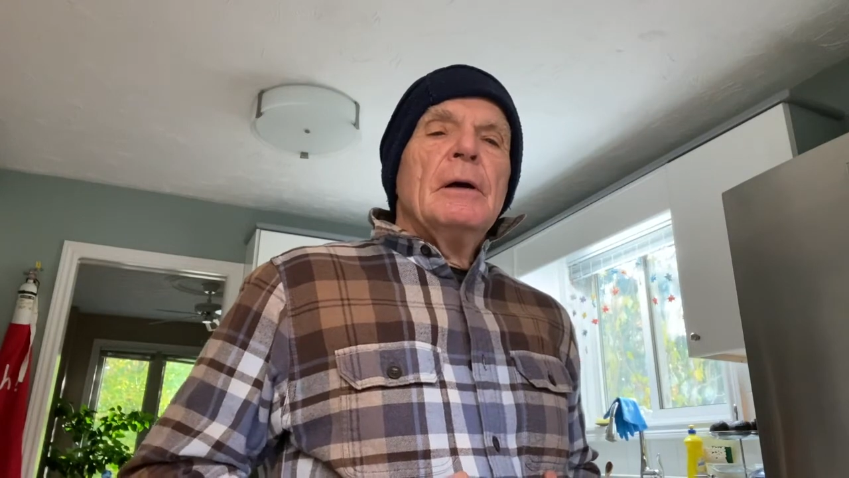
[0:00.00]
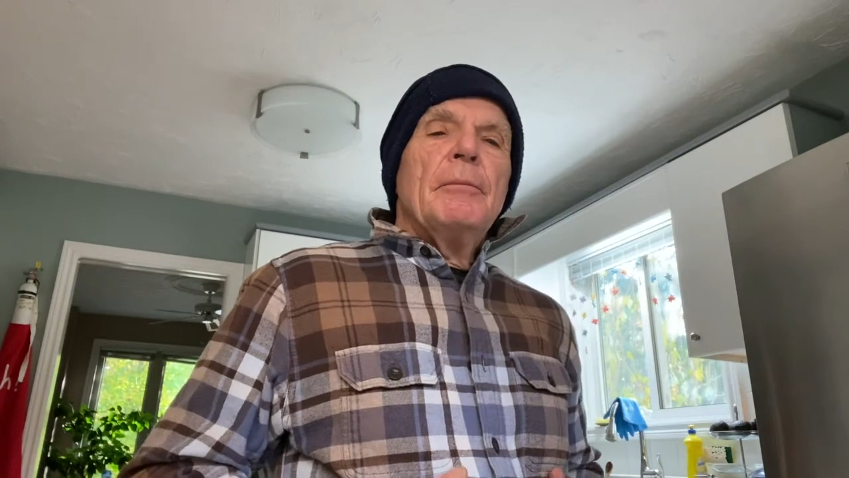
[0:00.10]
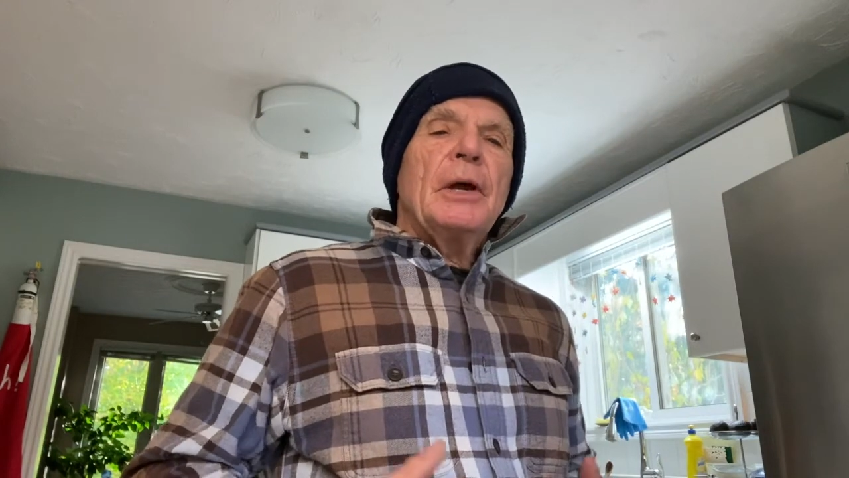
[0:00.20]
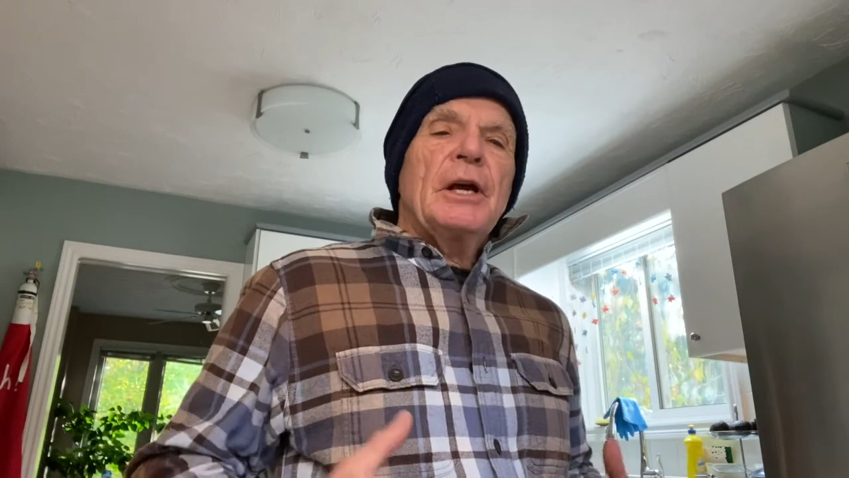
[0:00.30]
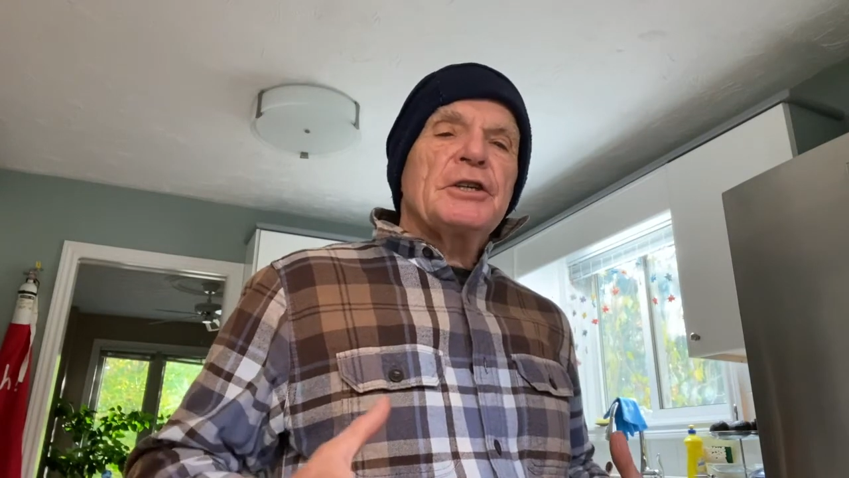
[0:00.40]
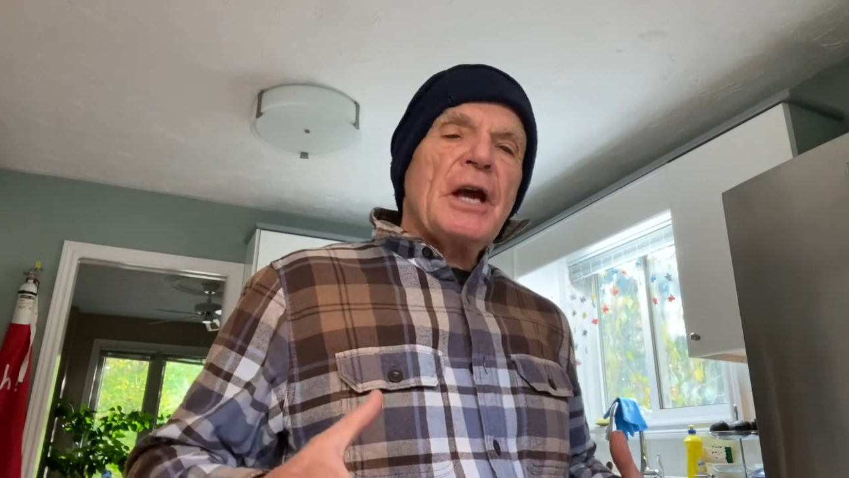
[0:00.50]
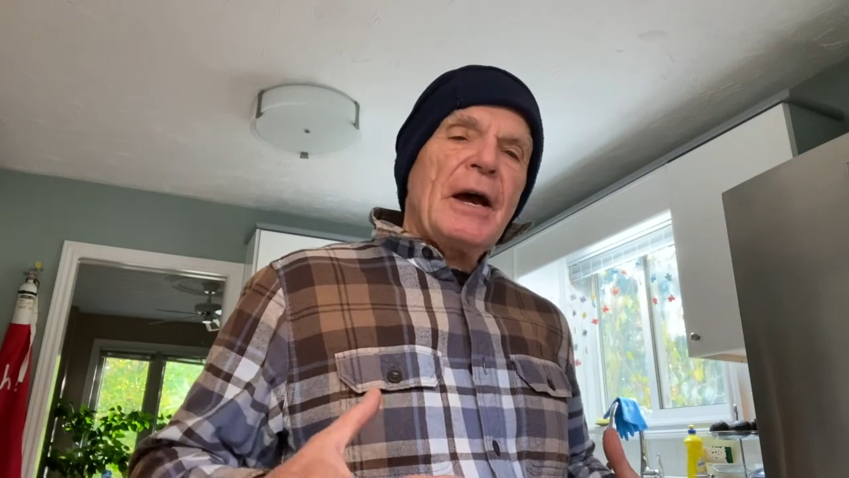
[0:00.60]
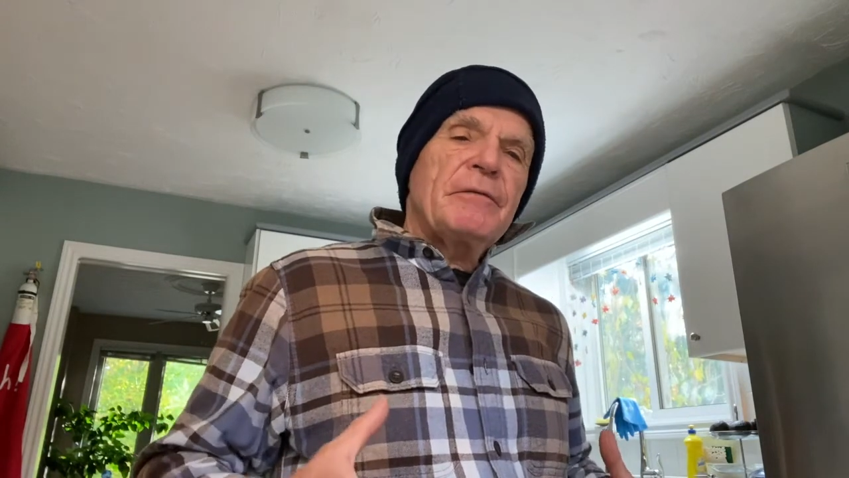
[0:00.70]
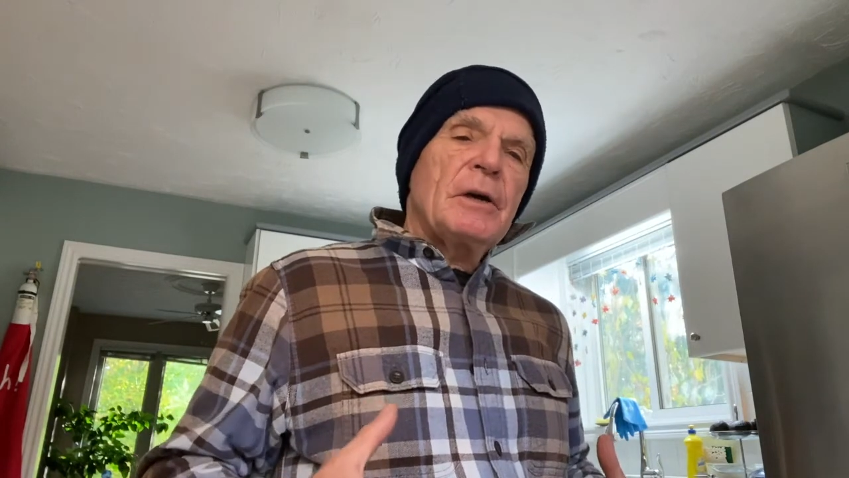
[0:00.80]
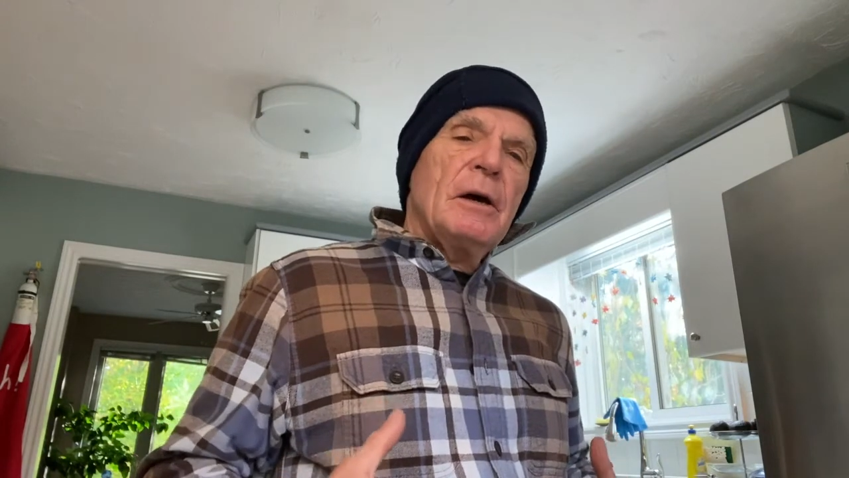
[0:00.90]
because you
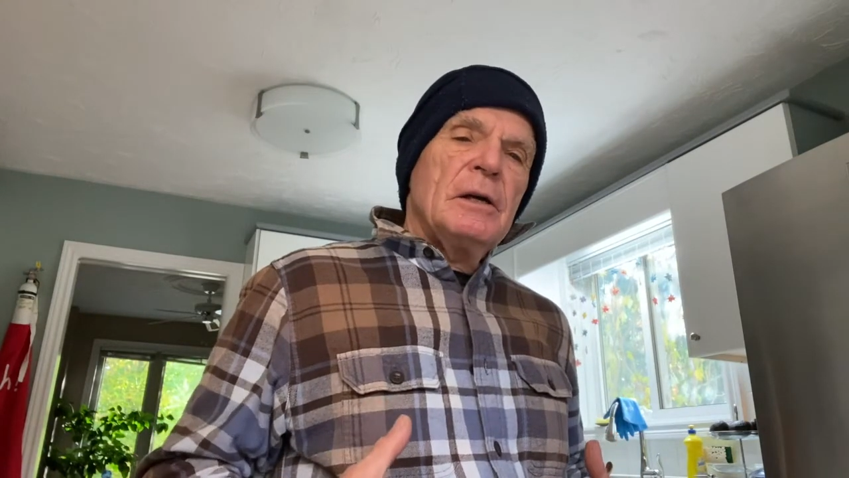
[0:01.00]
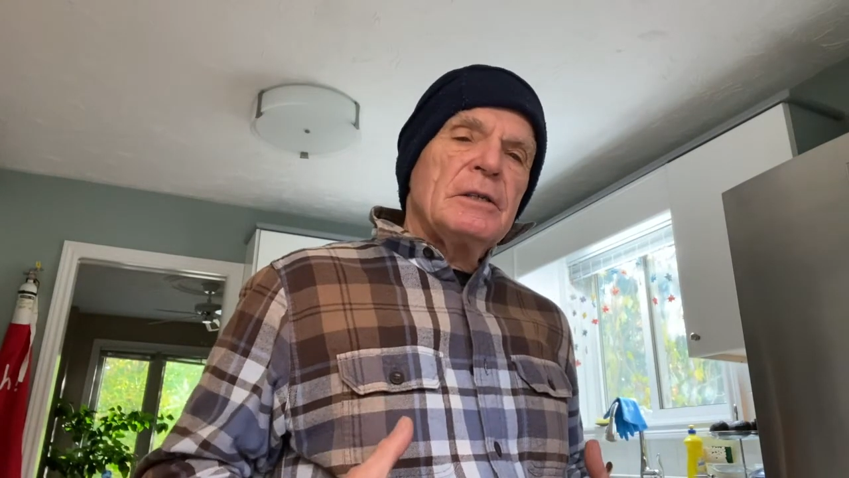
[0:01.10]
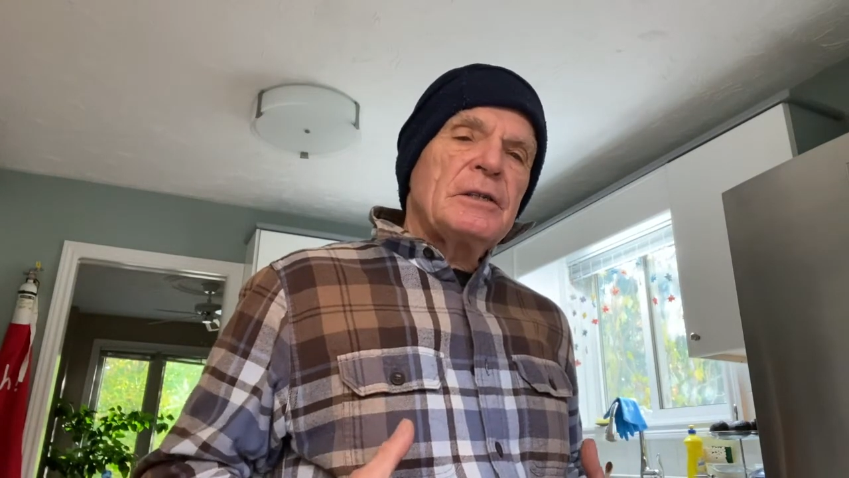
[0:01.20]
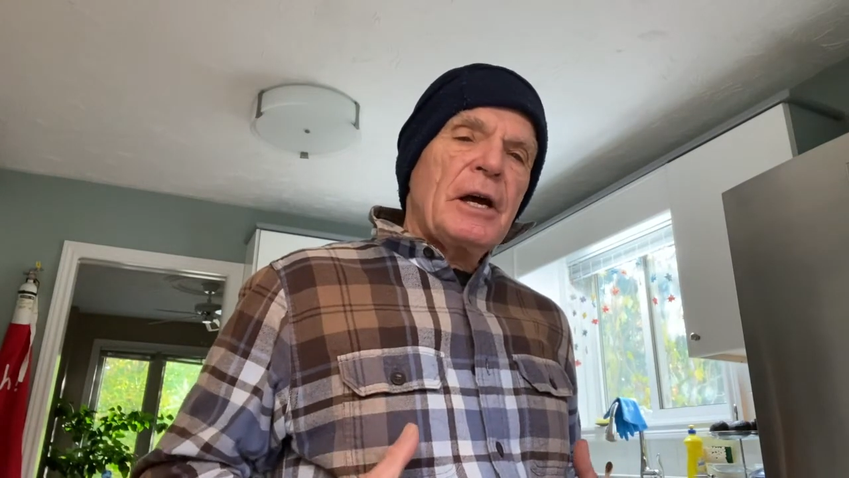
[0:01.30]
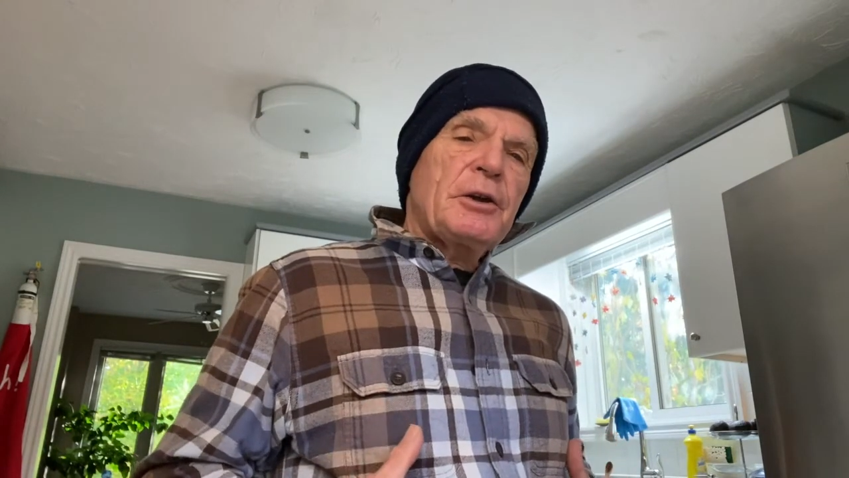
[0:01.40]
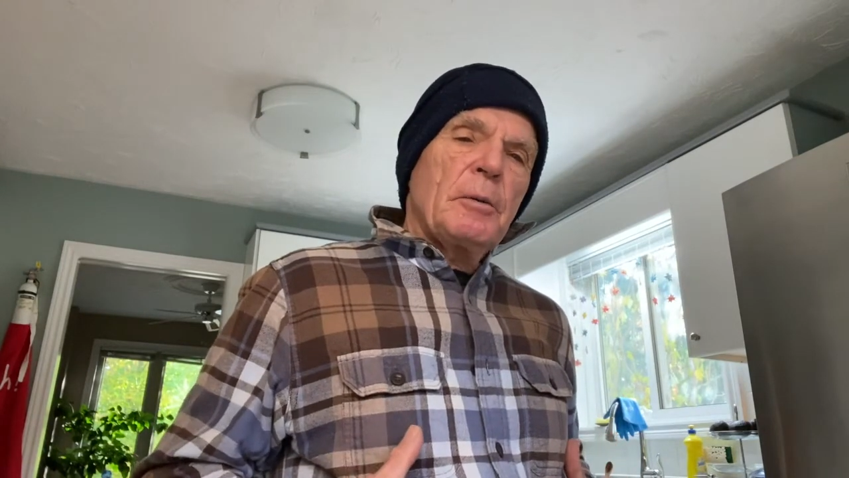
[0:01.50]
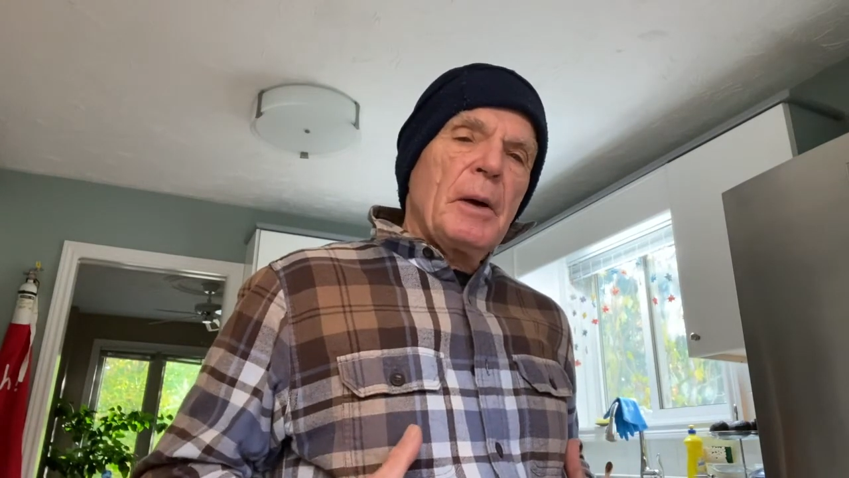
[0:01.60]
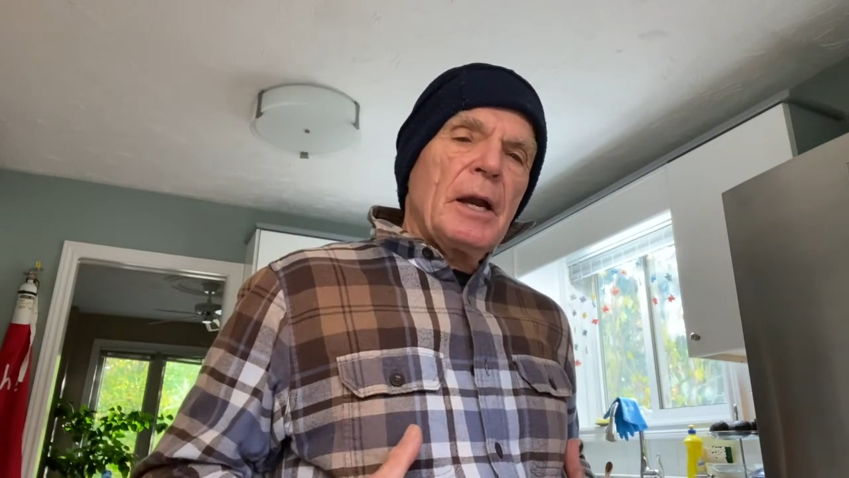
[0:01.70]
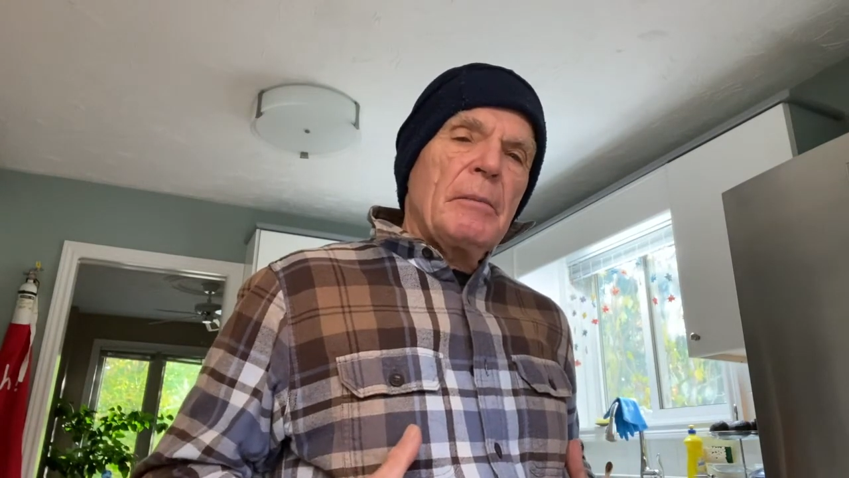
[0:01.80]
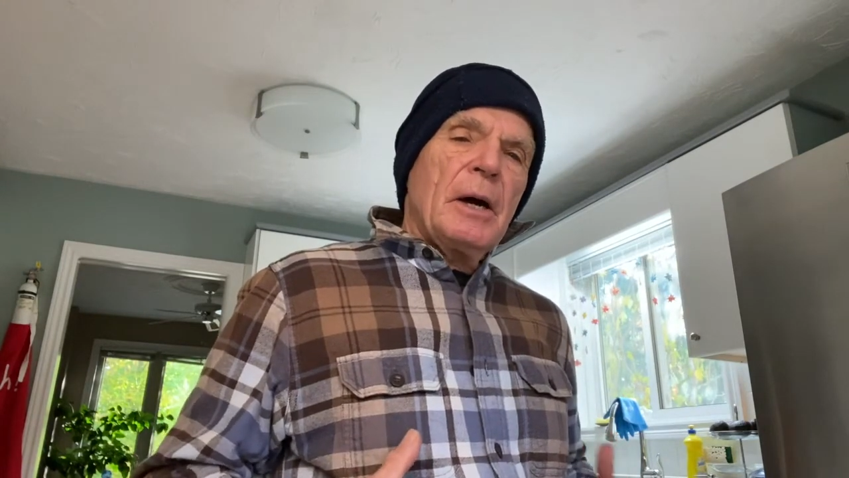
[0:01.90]
have to suck your
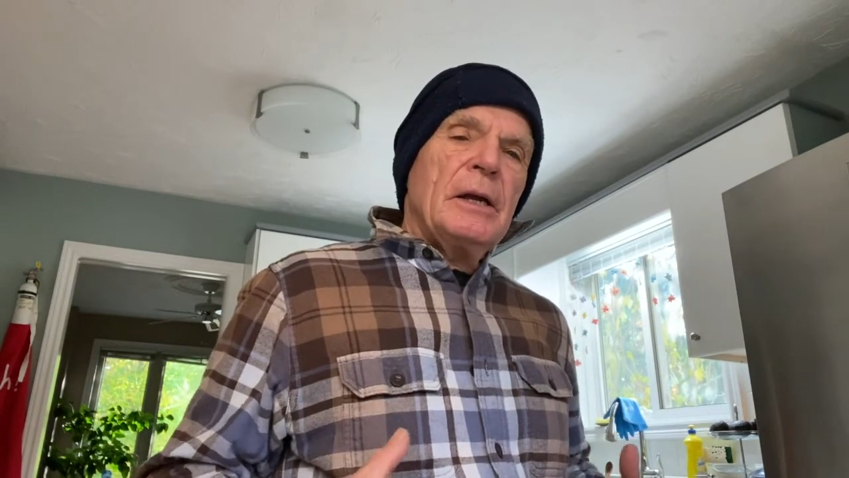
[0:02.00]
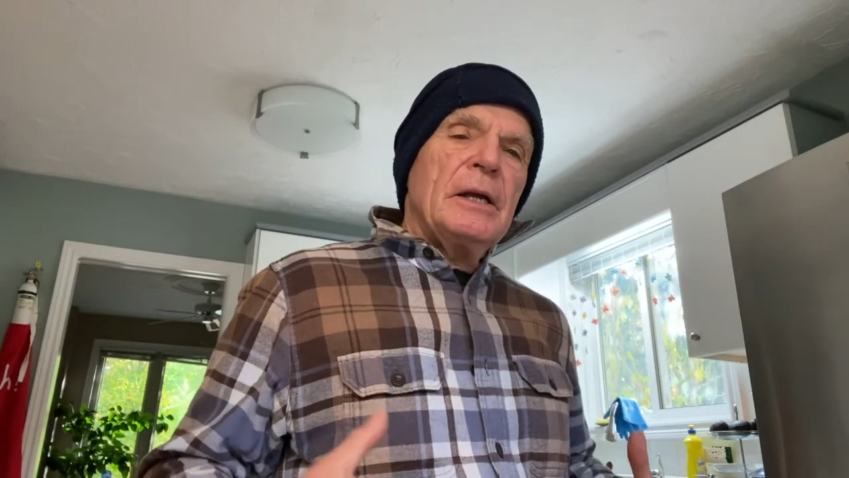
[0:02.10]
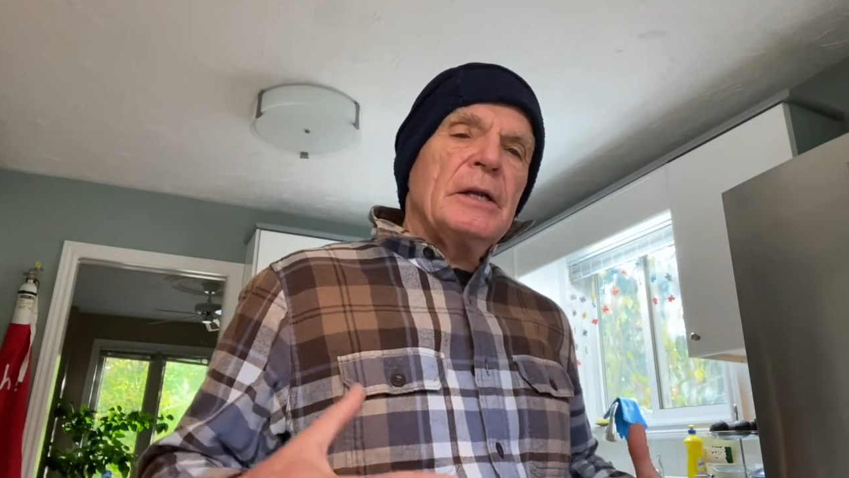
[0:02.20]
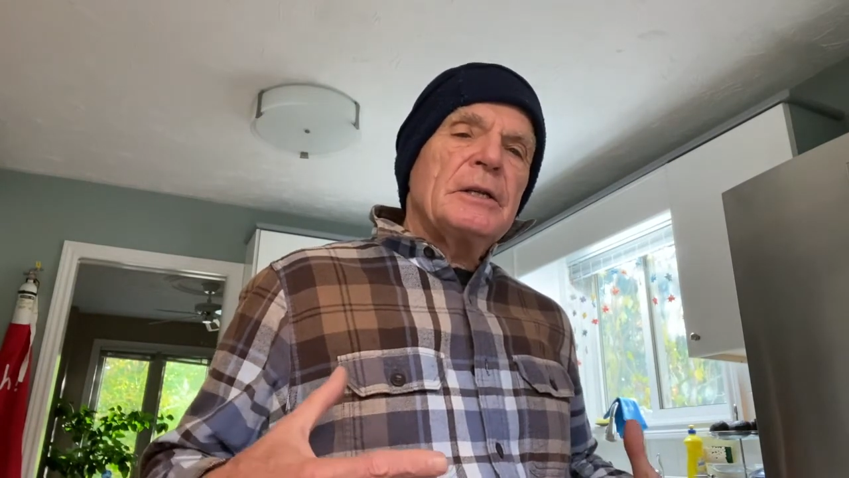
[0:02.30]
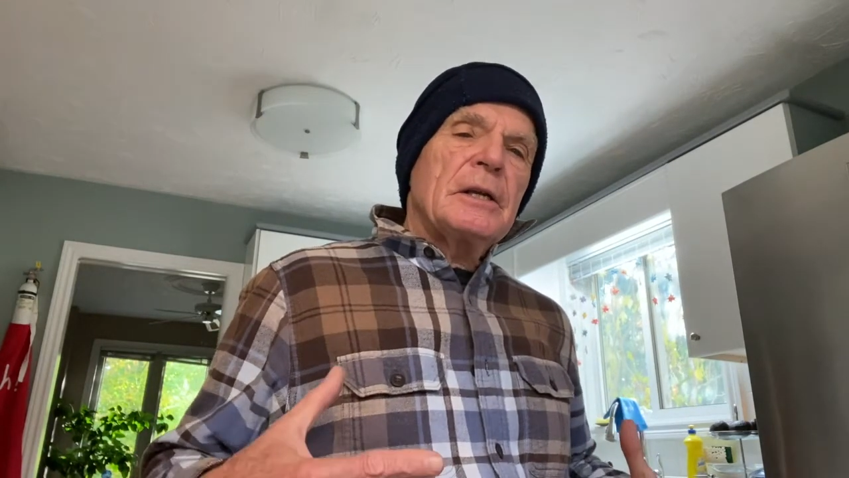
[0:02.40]
belly button in